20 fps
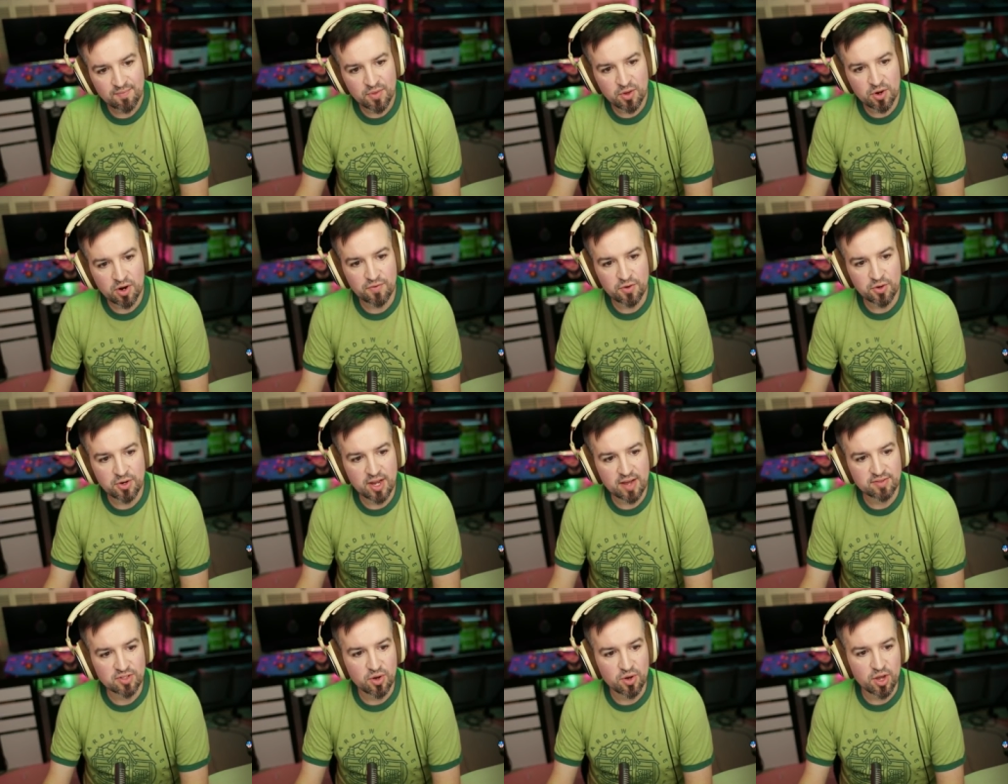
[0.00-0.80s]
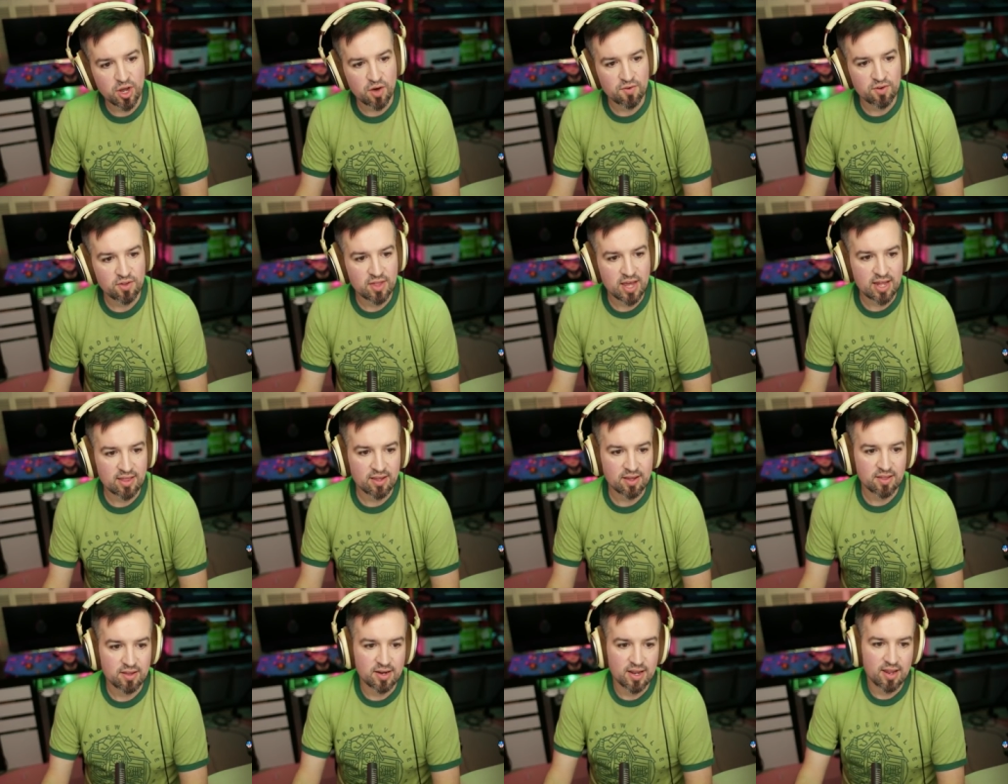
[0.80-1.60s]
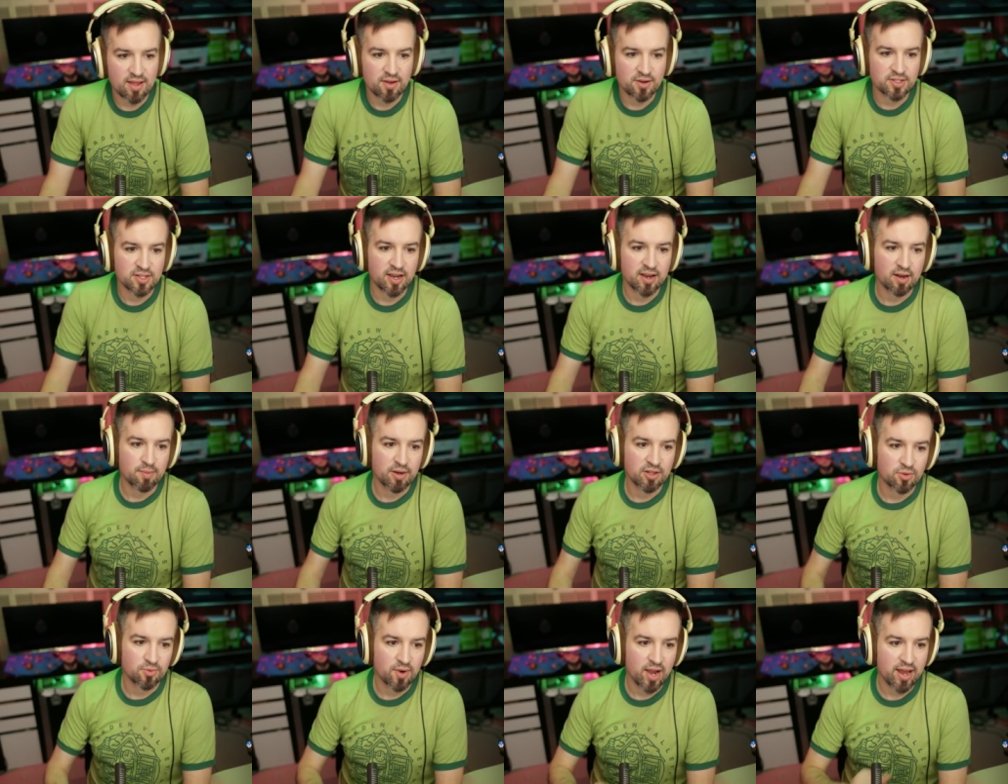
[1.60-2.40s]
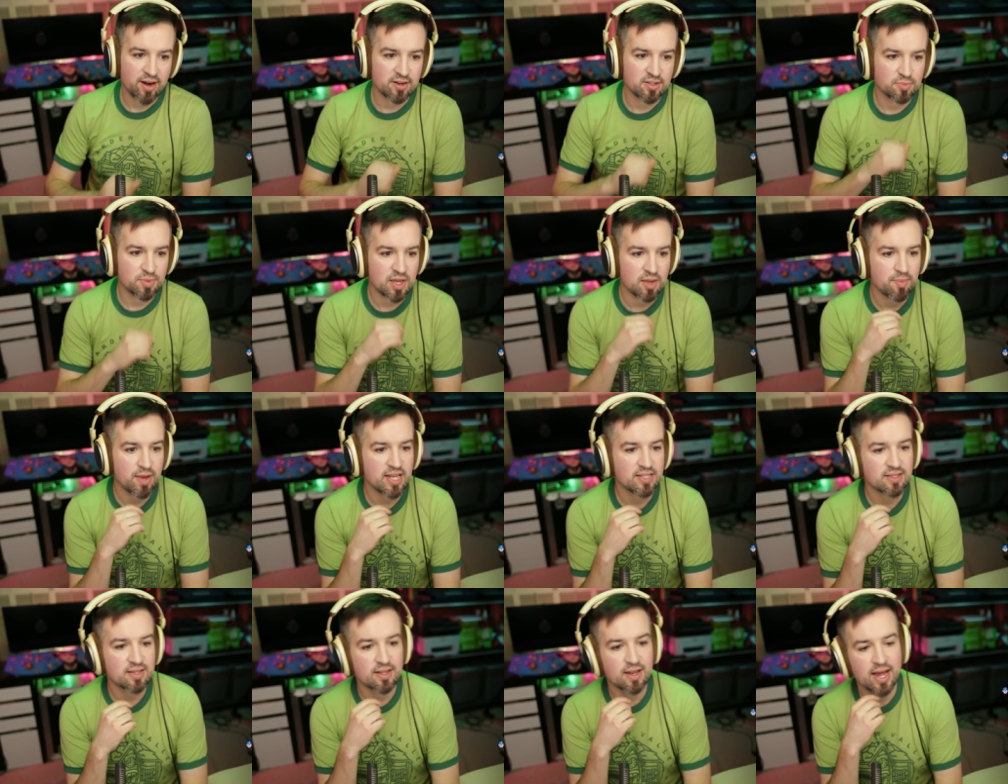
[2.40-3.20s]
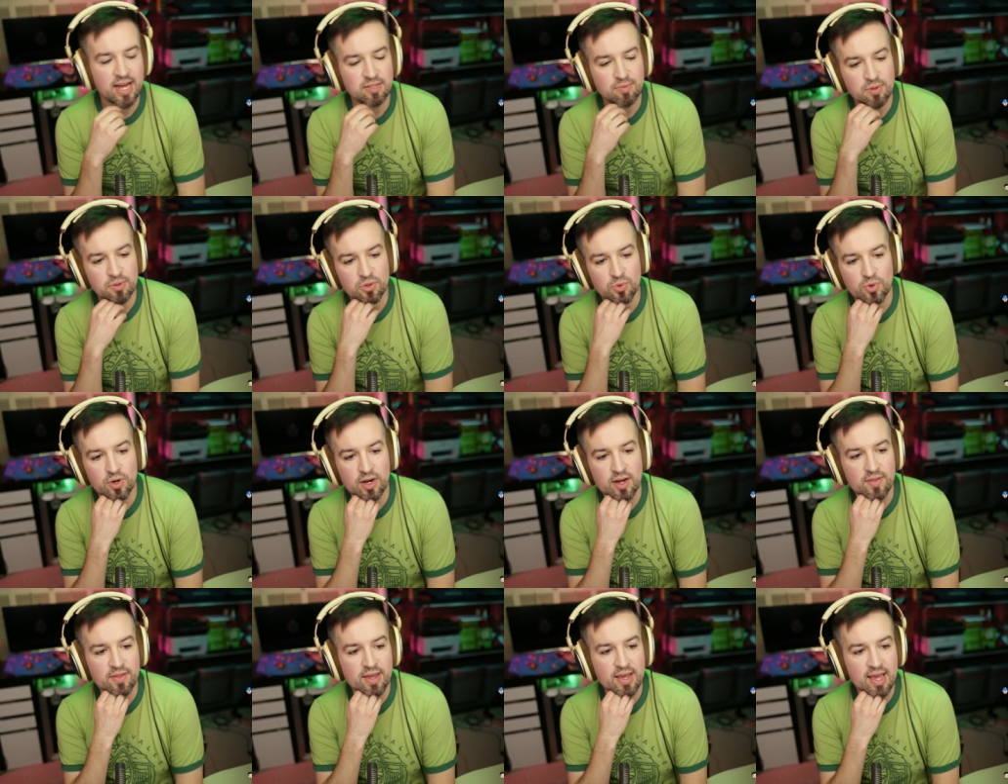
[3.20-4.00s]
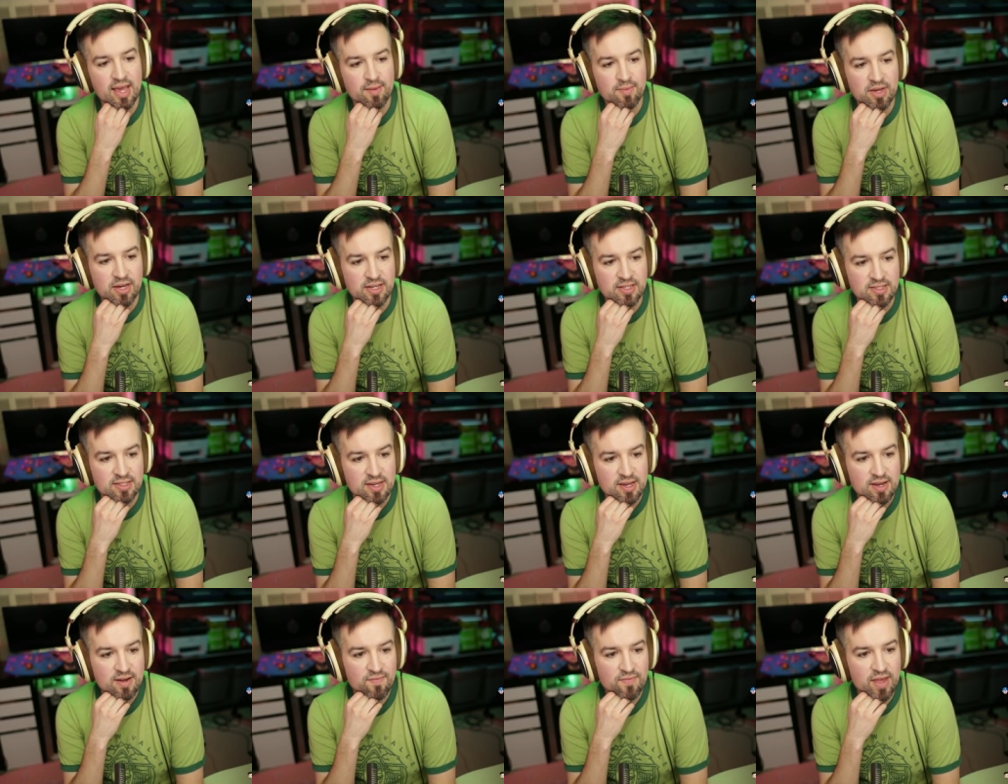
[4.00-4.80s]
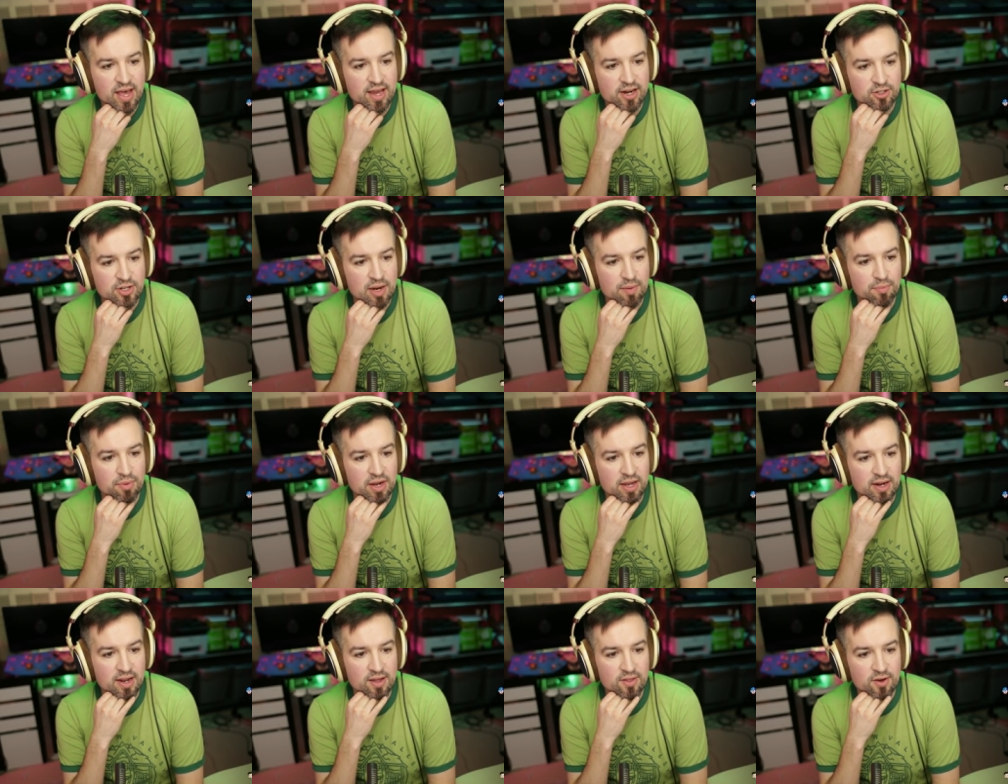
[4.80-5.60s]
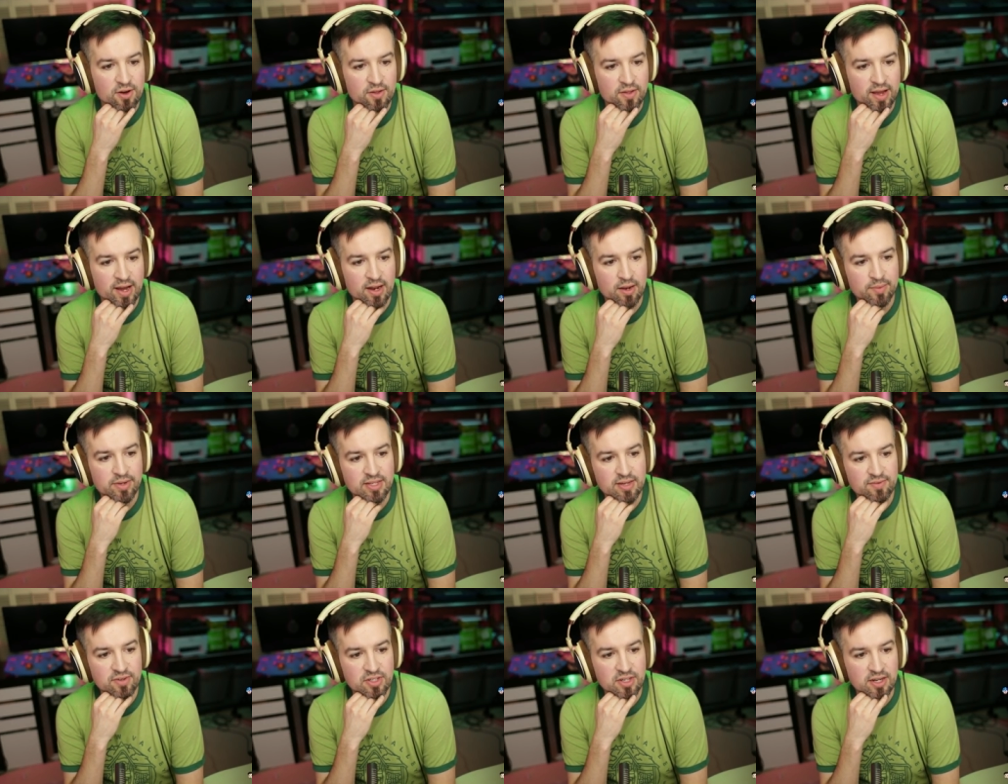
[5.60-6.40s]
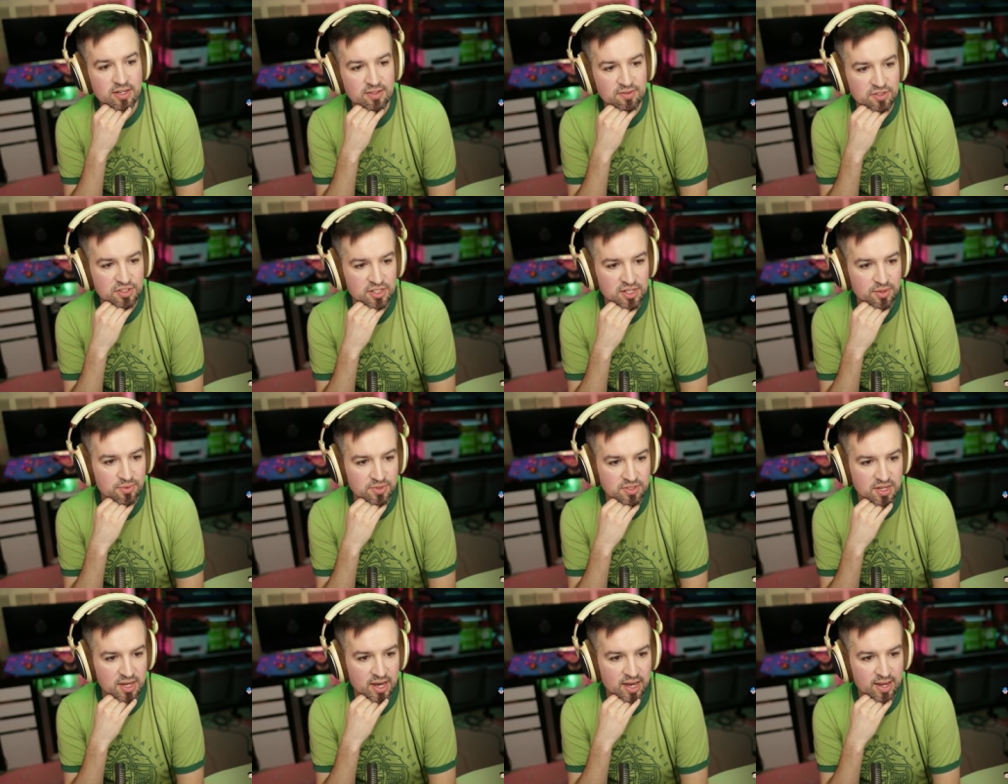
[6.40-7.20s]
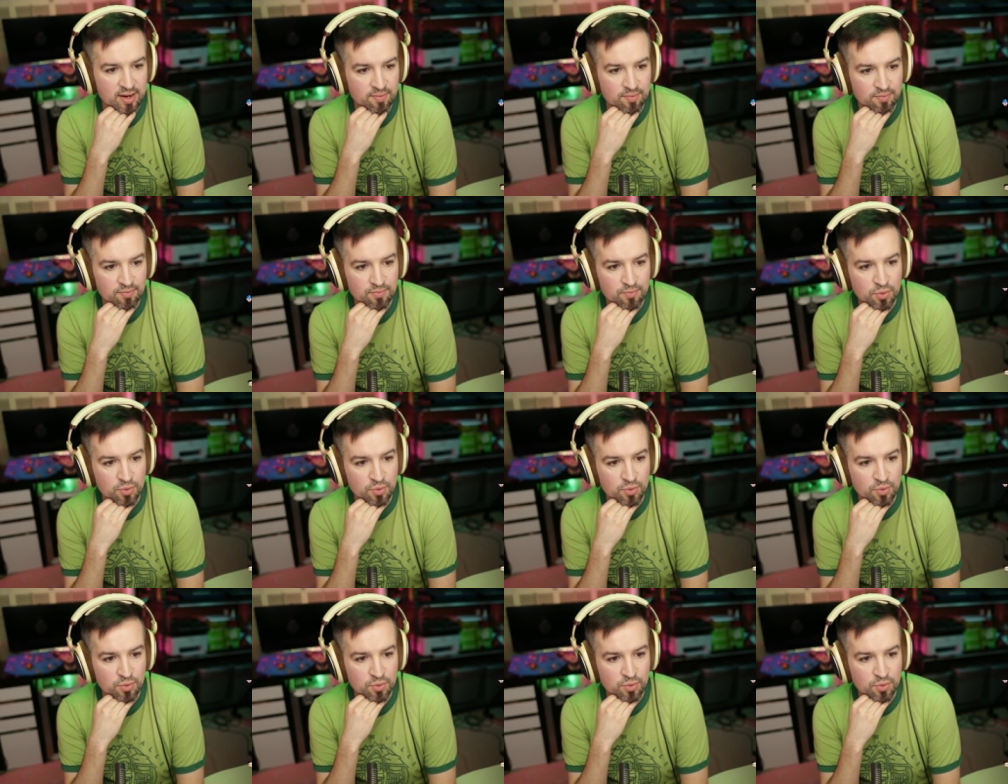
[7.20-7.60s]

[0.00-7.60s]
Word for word: There are a few devs going over that the other day. They were talking about the writers being basically the last people to work on the game because they had to try bringing together all the elements after tons of shit was cut and